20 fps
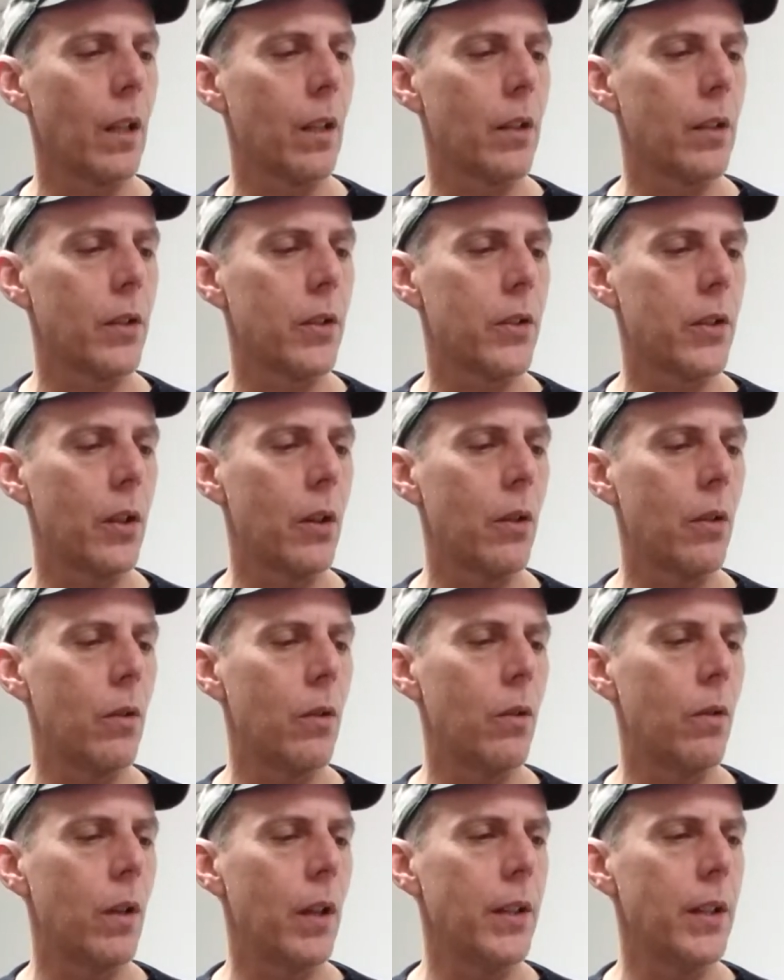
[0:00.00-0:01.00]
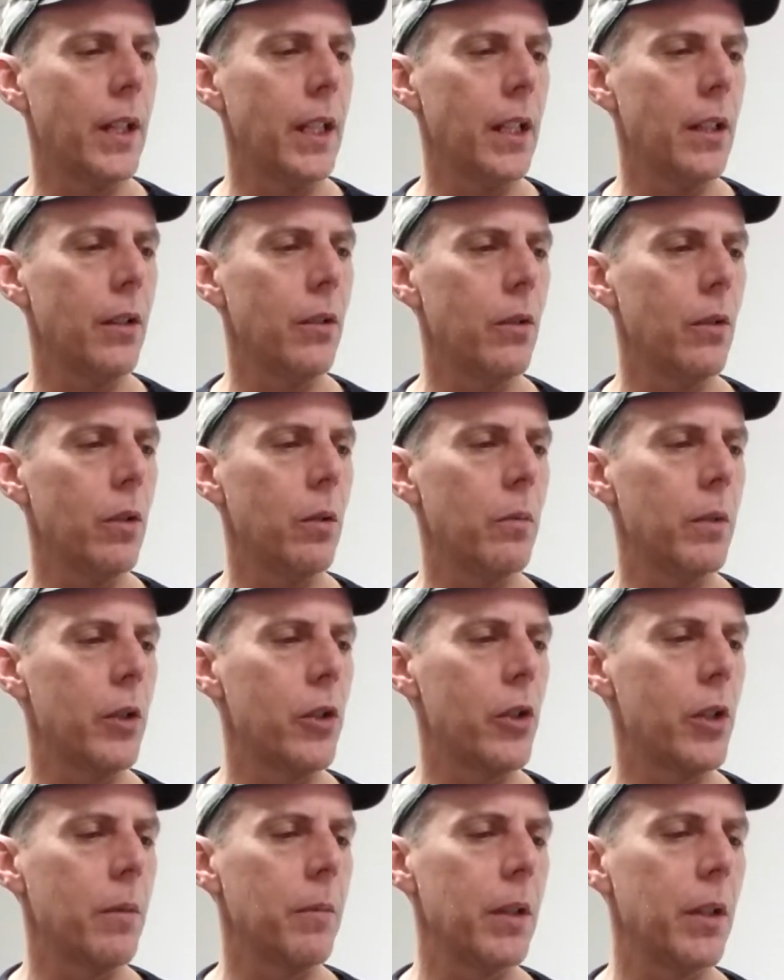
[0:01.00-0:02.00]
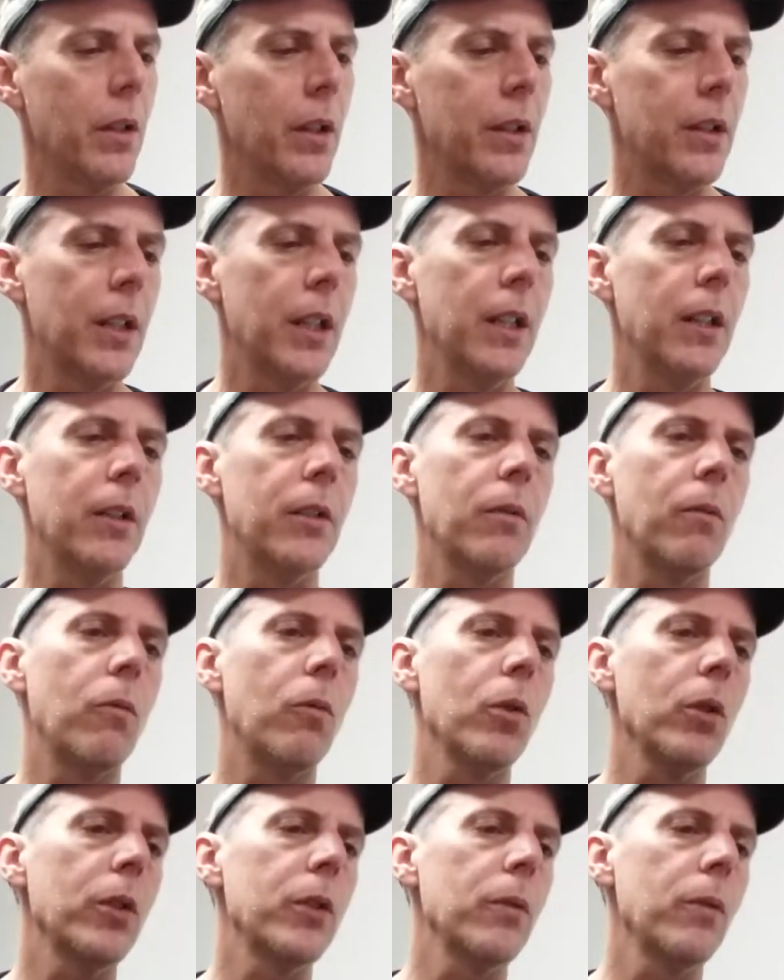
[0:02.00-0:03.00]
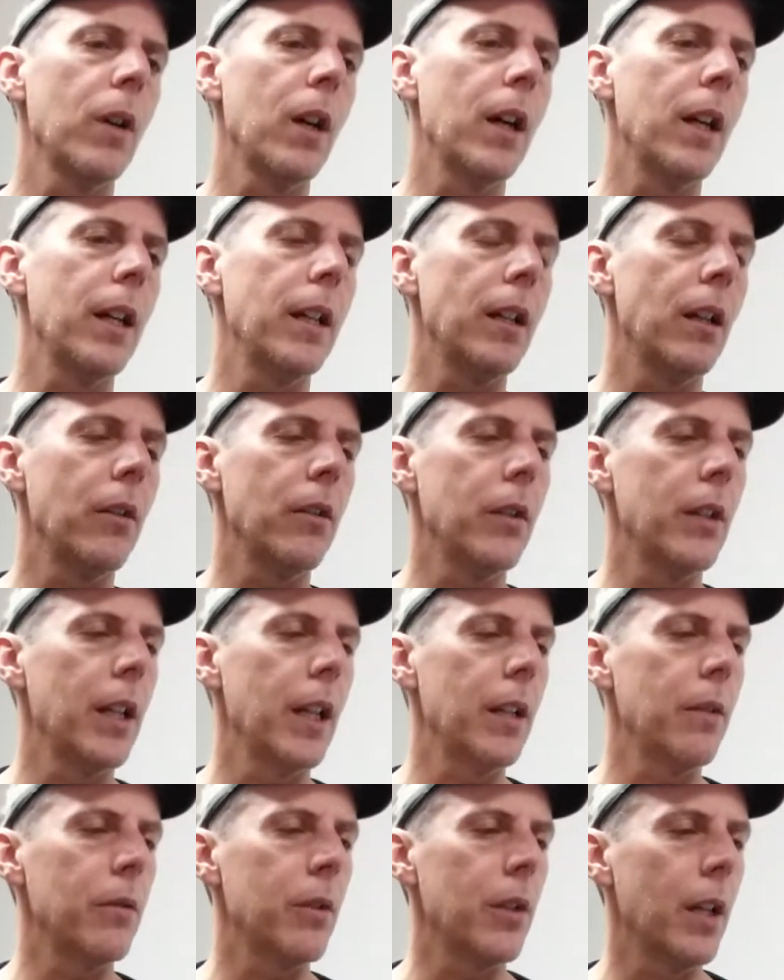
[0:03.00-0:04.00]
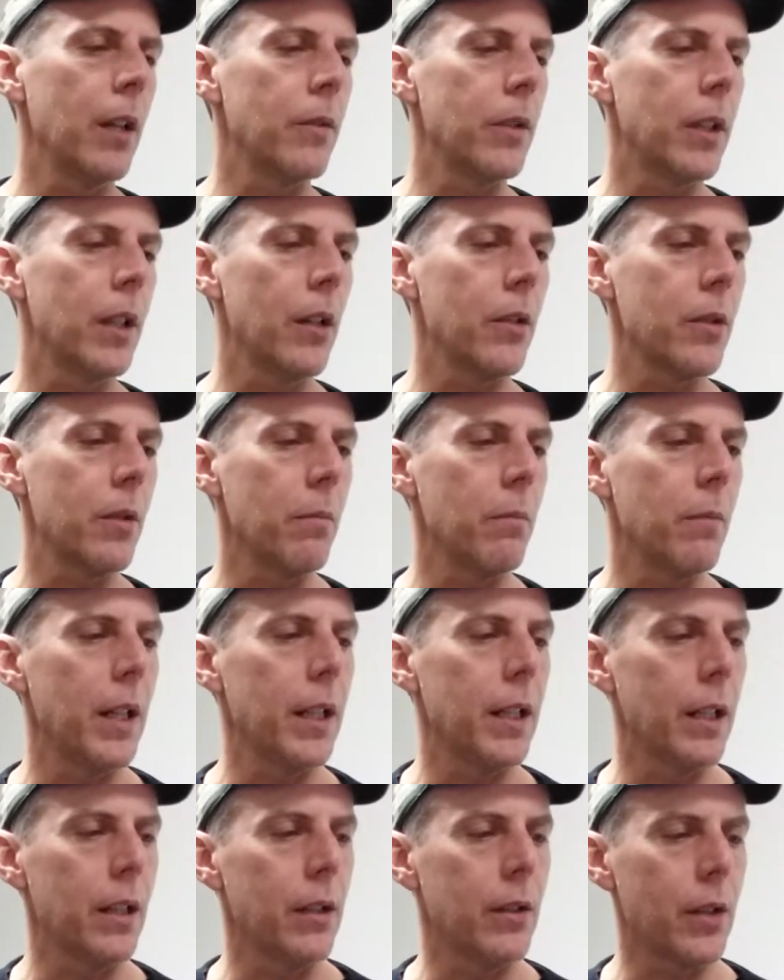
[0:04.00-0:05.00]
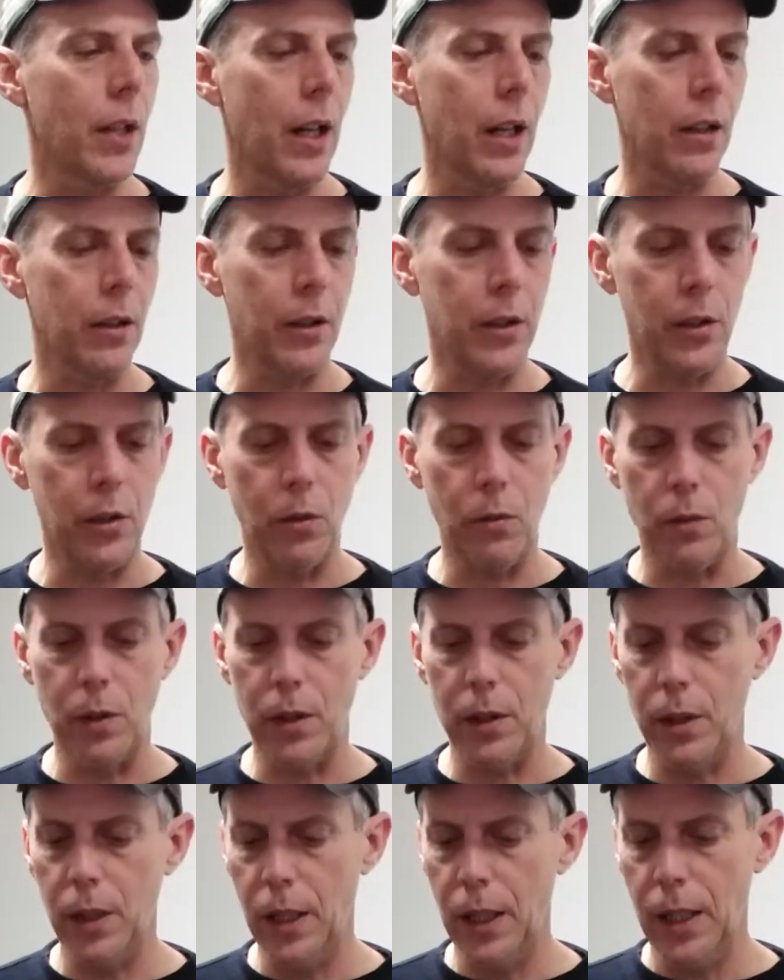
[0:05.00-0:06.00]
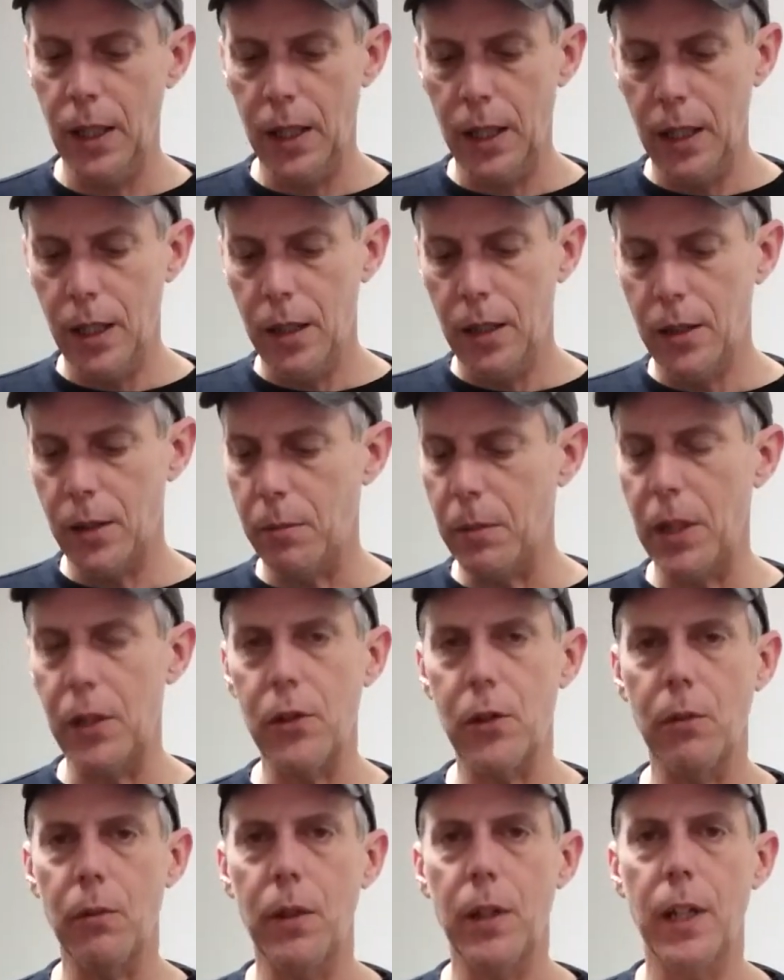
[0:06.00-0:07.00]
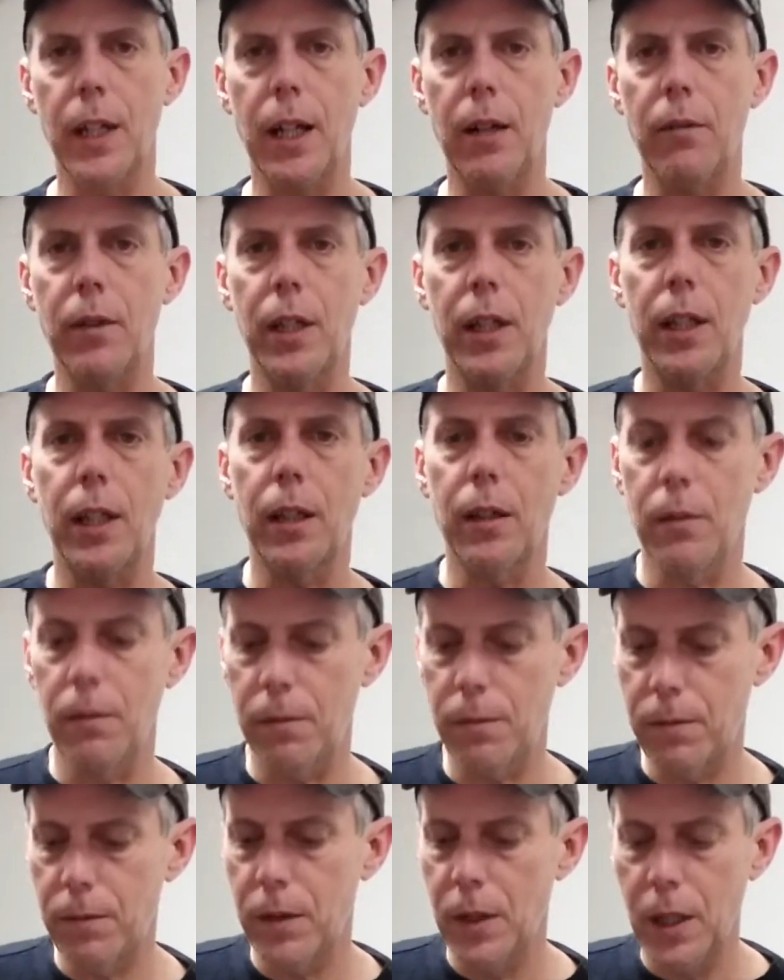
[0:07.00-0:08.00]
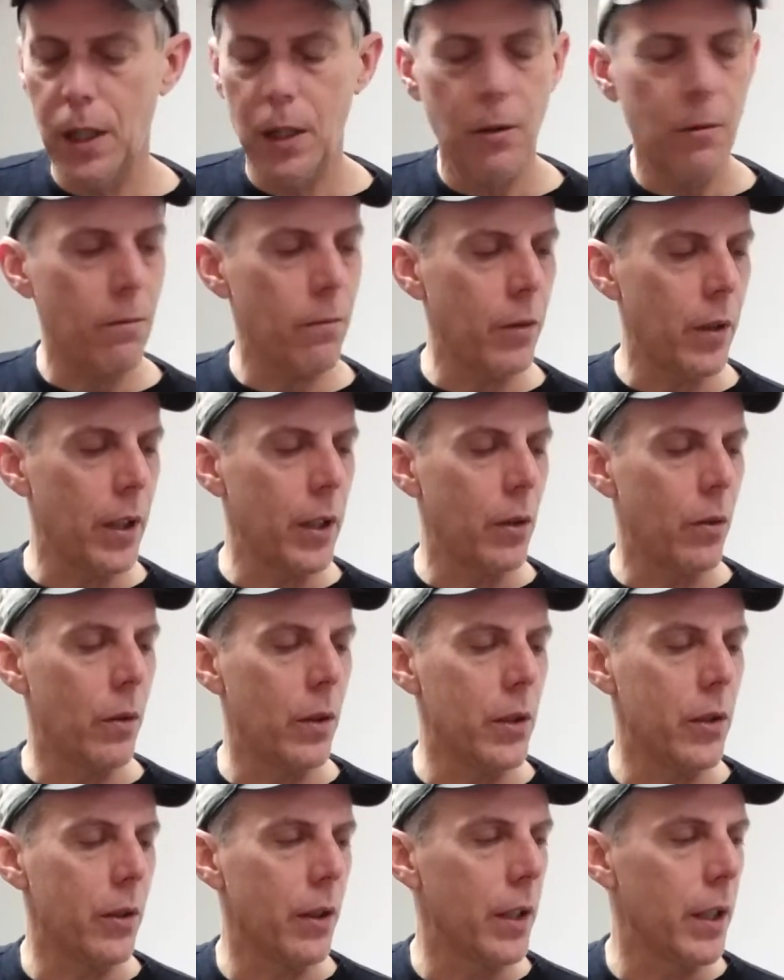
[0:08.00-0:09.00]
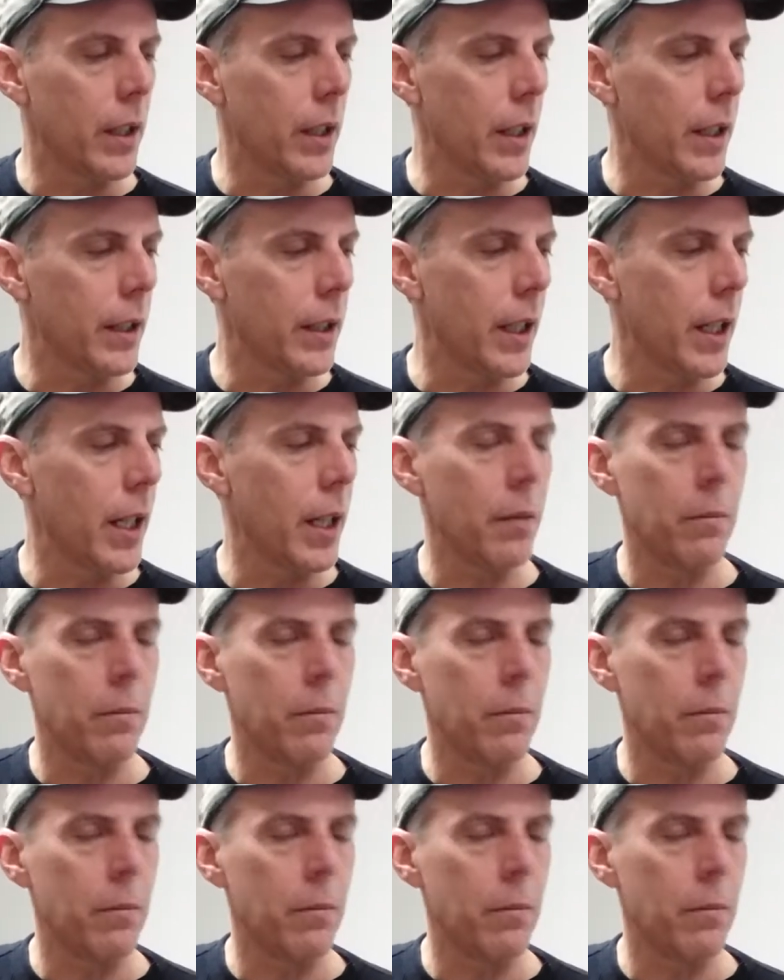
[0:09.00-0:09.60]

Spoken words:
So I think he had to do a little bit of shimming on it to get it to work right. Other than that, he was going to have to custom an entirely new one to make sure we didn't have any kind of fret noise or anything like that.